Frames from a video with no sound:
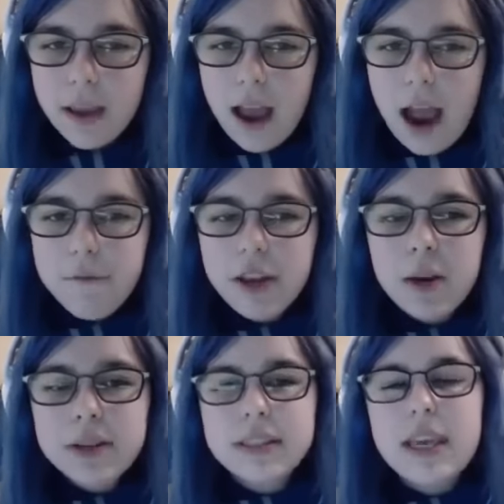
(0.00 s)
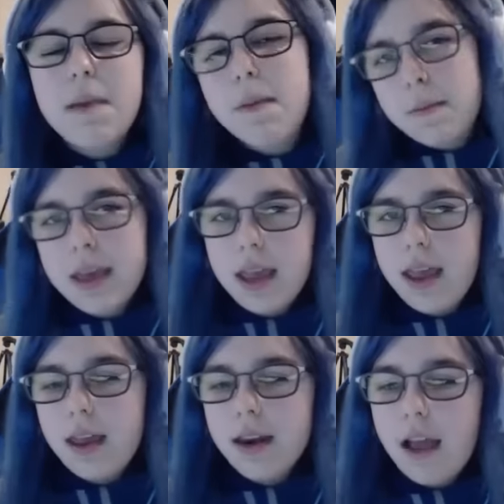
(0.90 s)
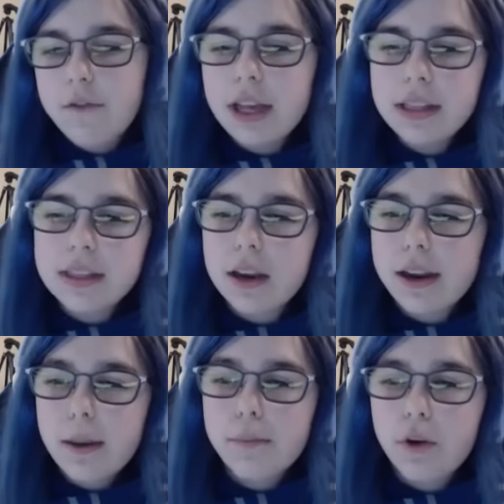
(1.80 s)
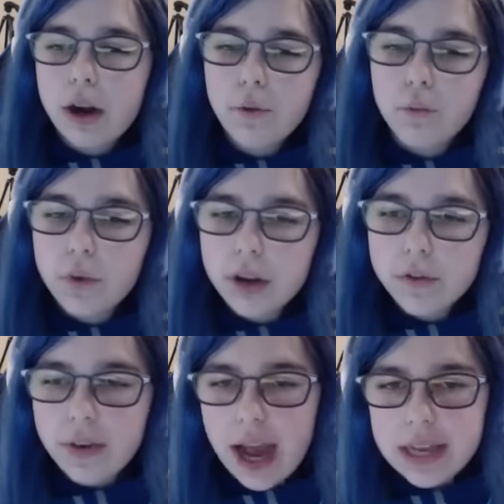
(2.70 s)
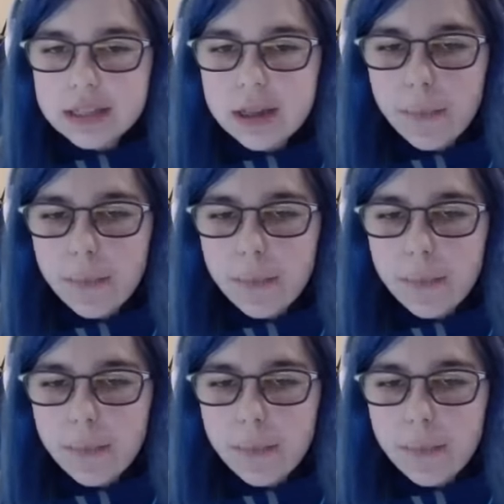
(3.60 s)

I feel like what's keeping me in. I feel like this could get boring real fast,